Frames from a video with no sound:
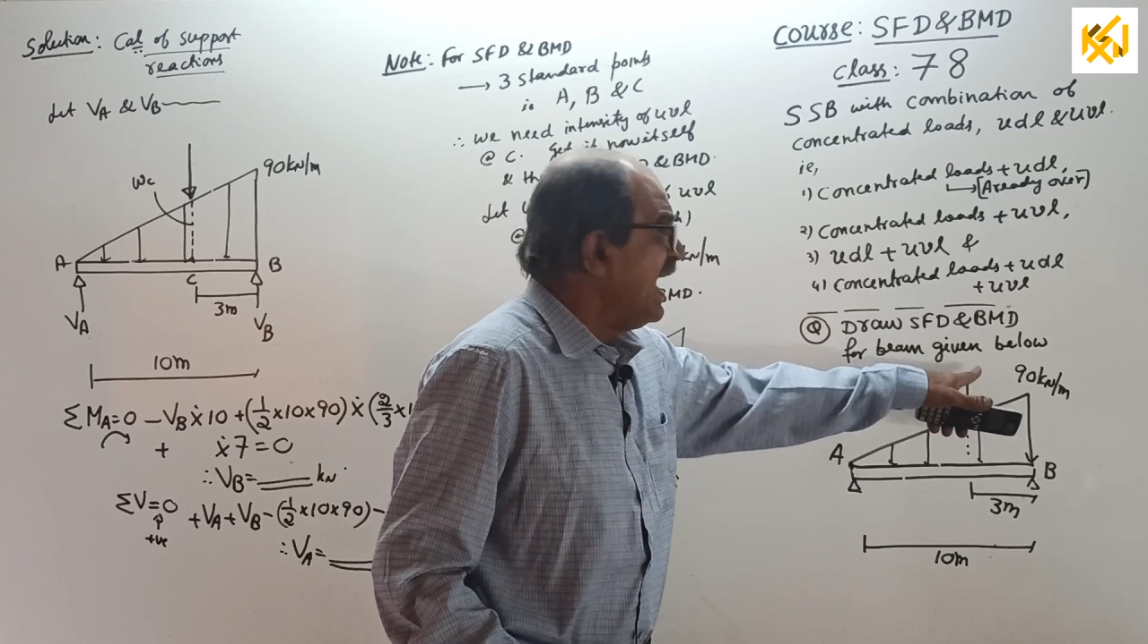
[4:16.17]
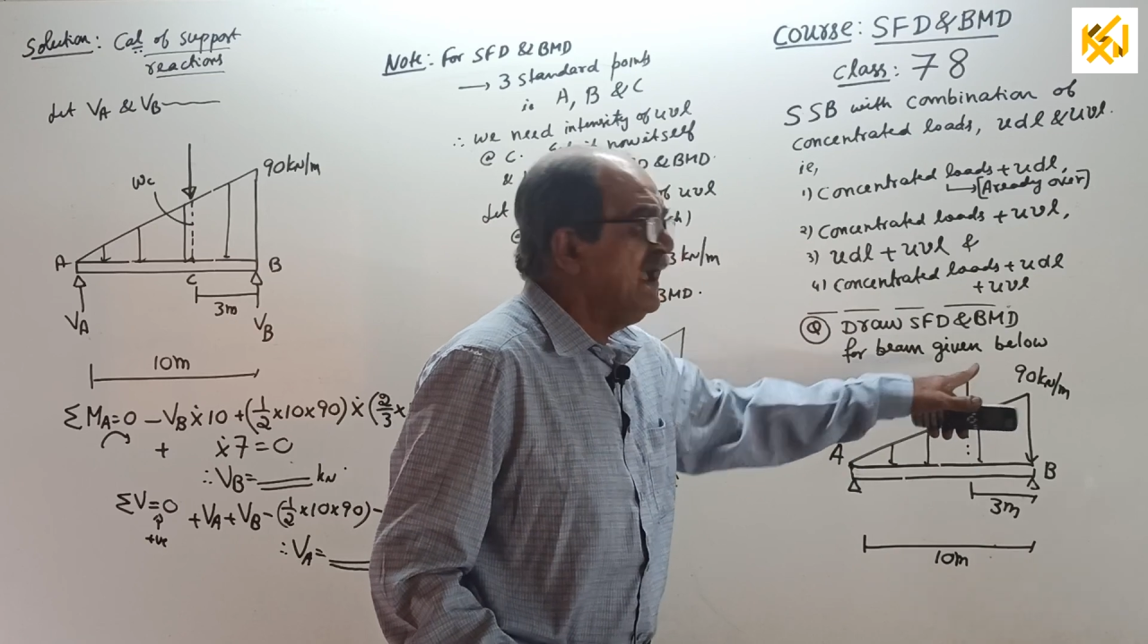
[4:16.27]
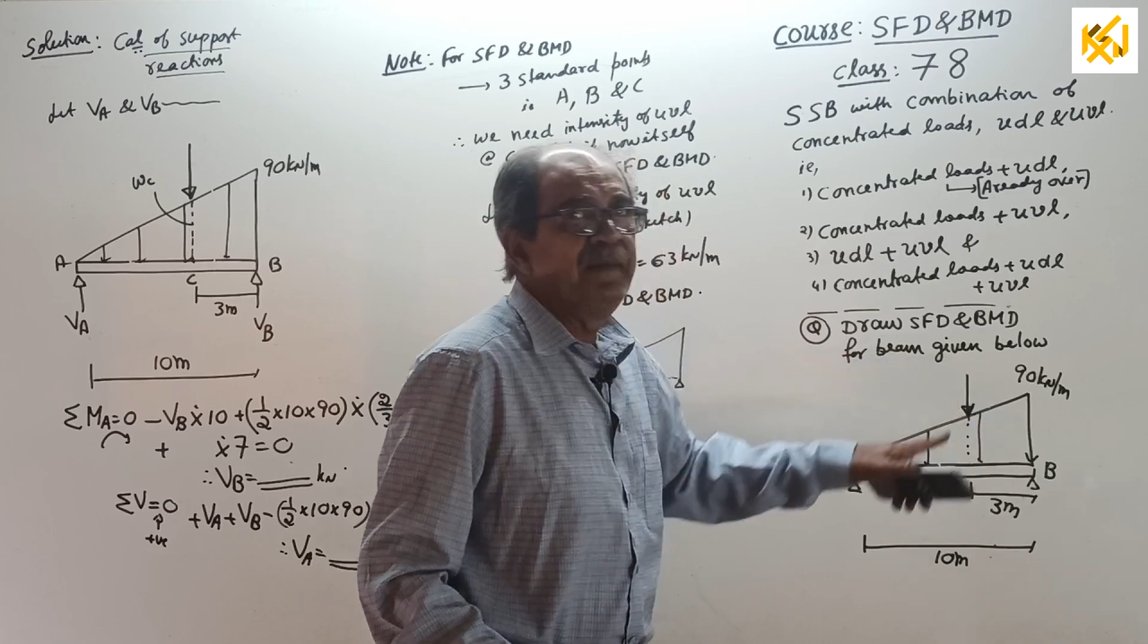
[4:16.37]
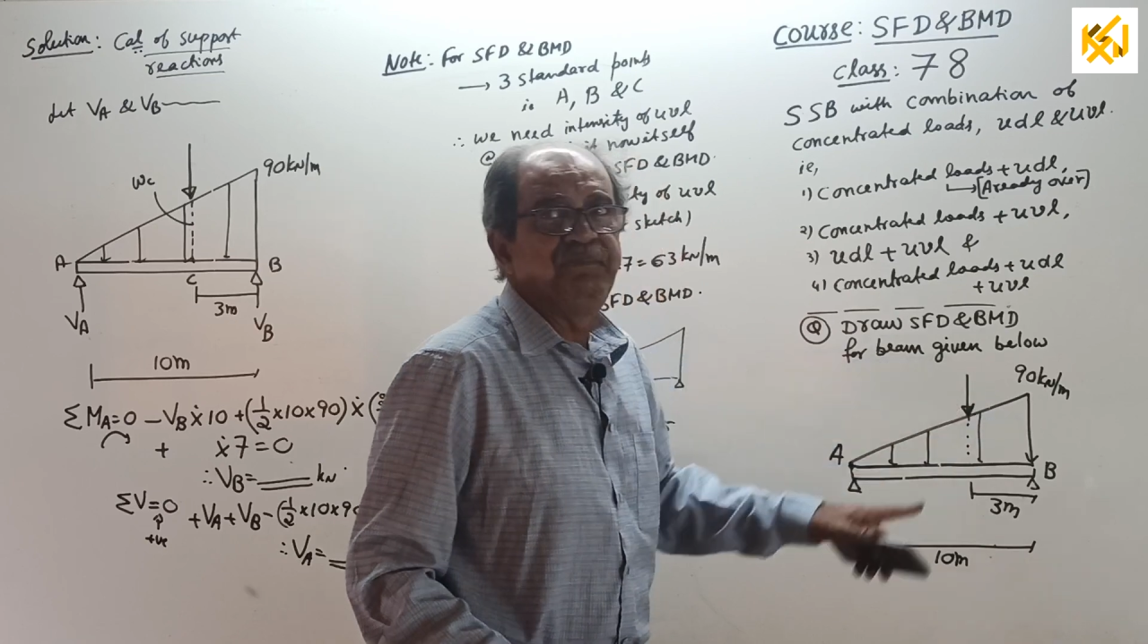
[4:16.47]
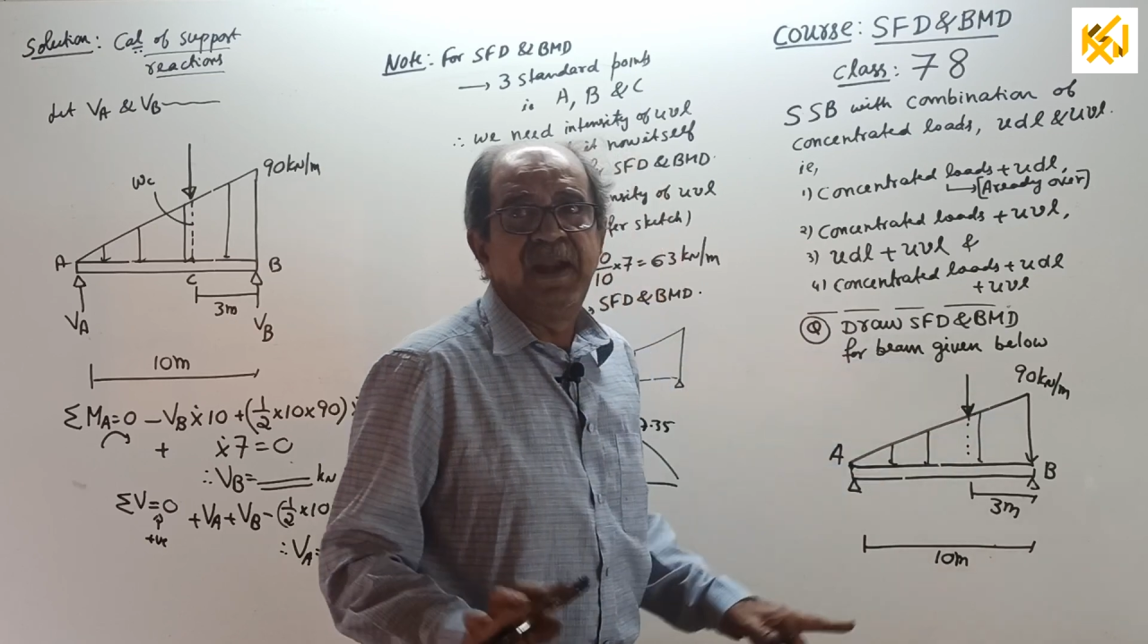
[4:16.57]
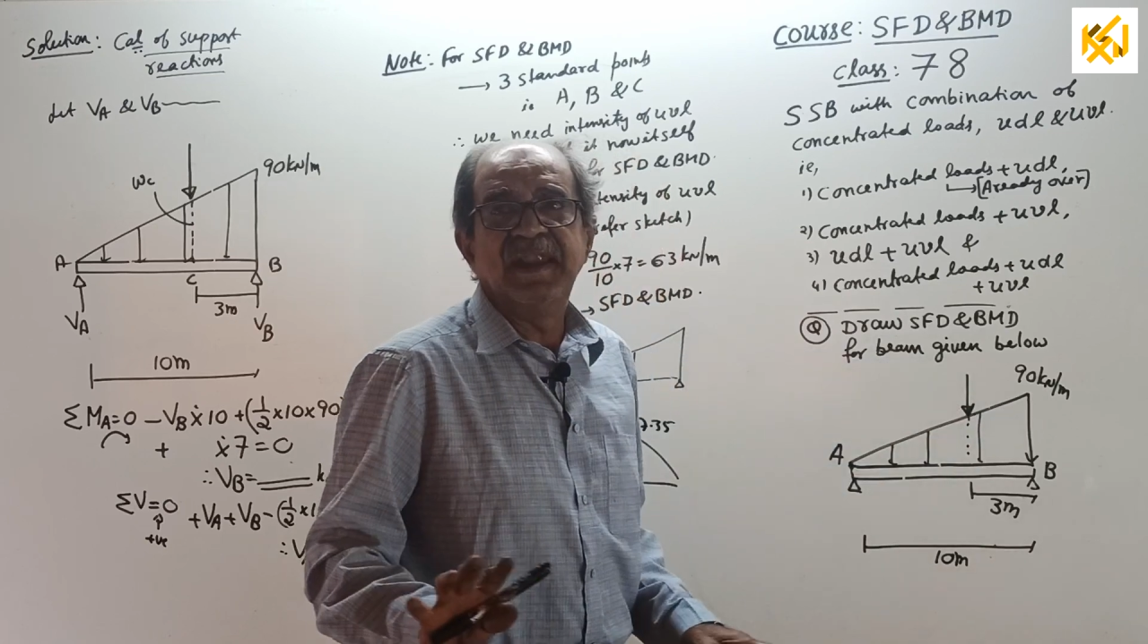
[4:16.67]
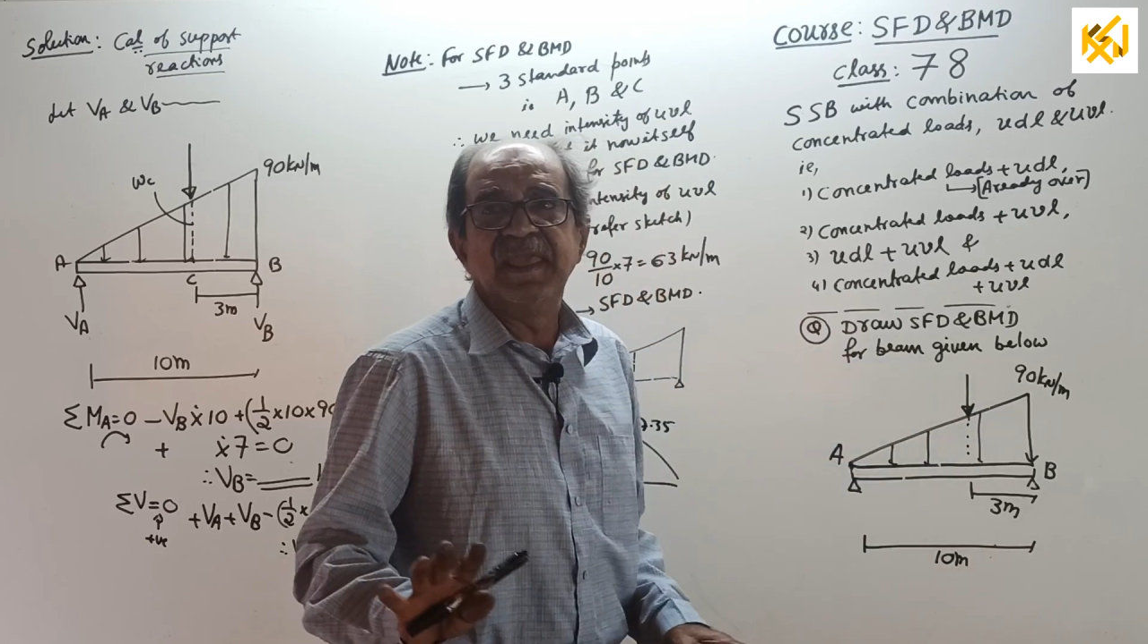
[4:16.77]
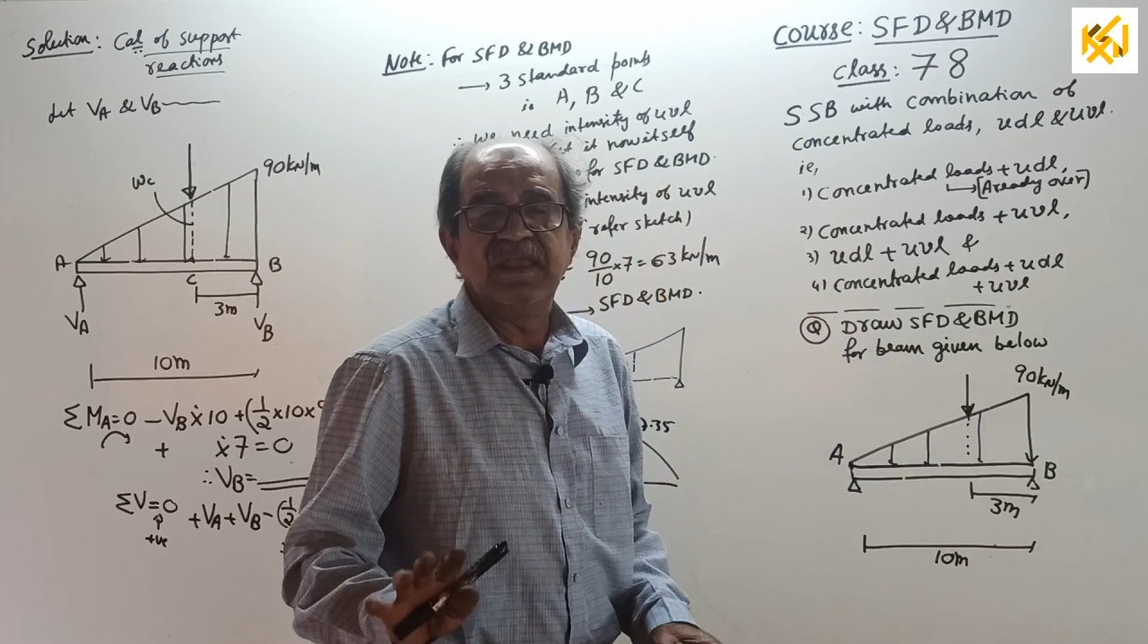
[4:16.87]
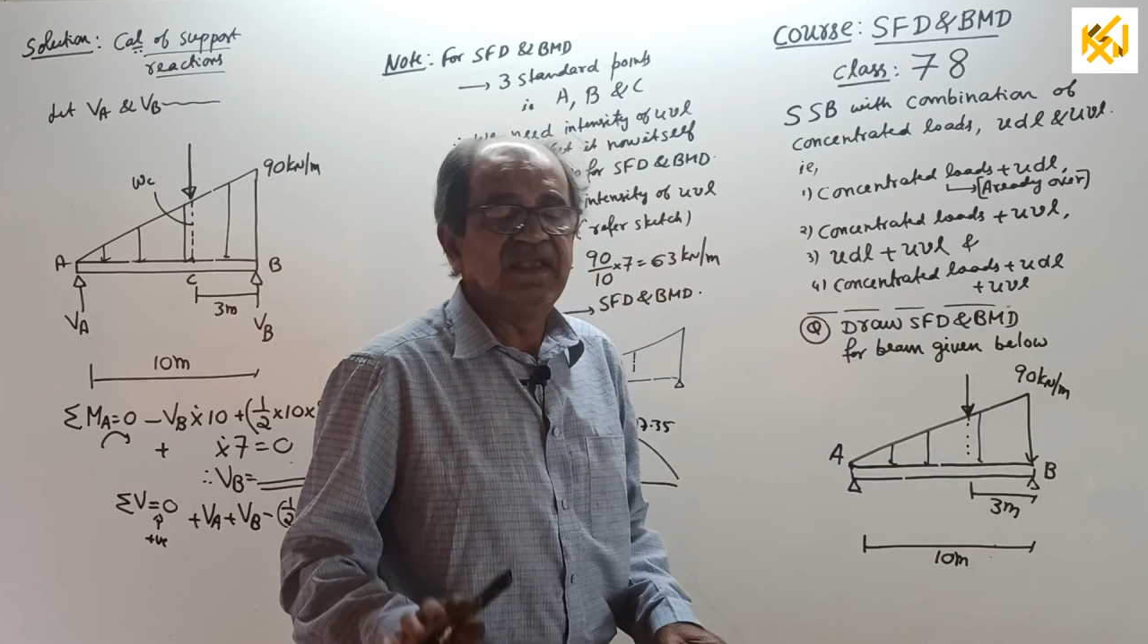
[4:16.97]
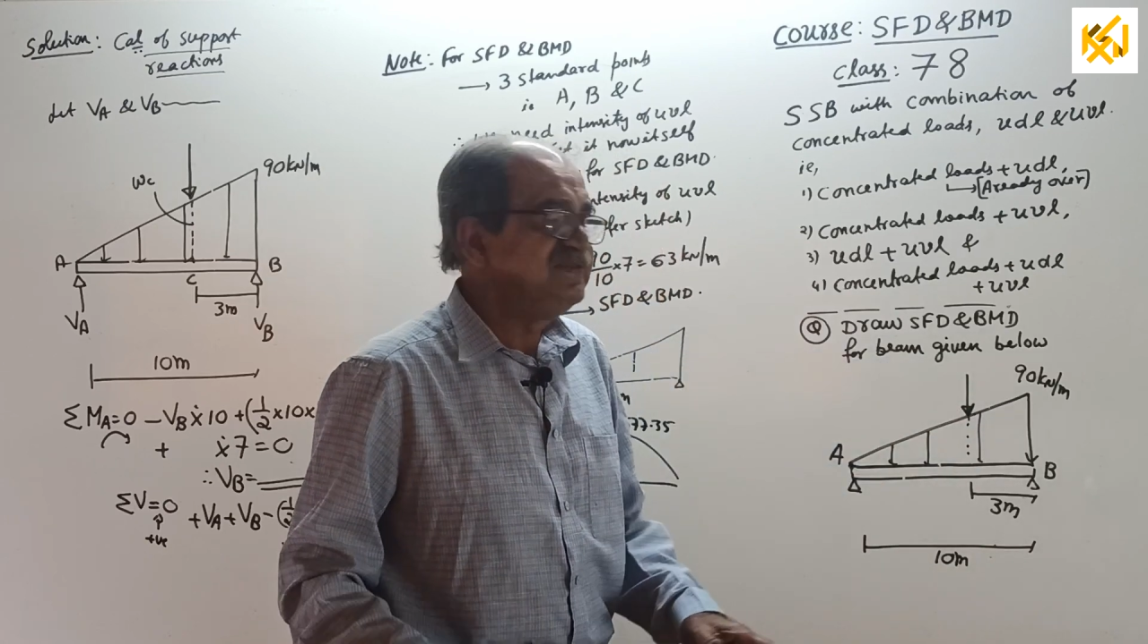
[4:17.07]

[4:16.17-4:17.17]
I kept pending.